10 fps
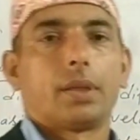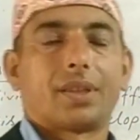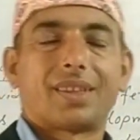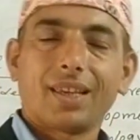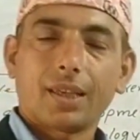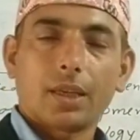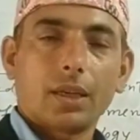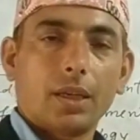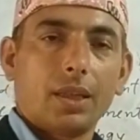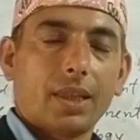The
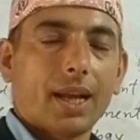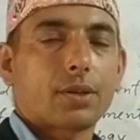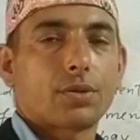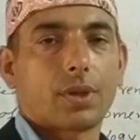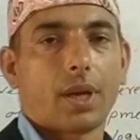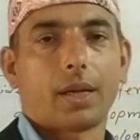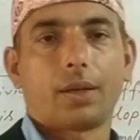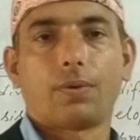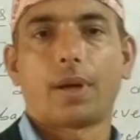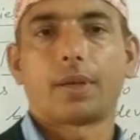thinking in that
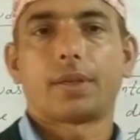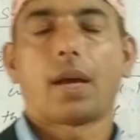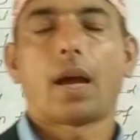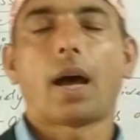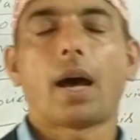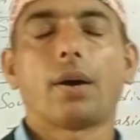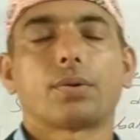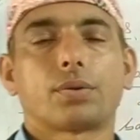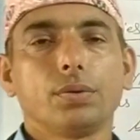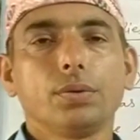society was
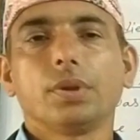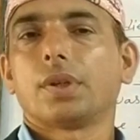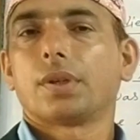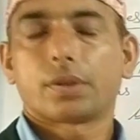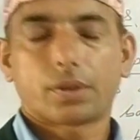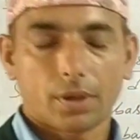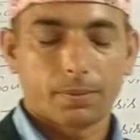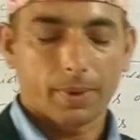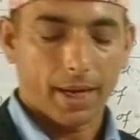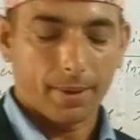how to
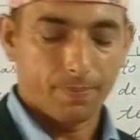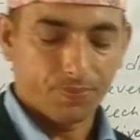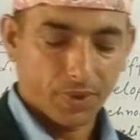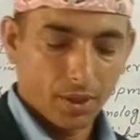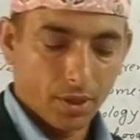survive.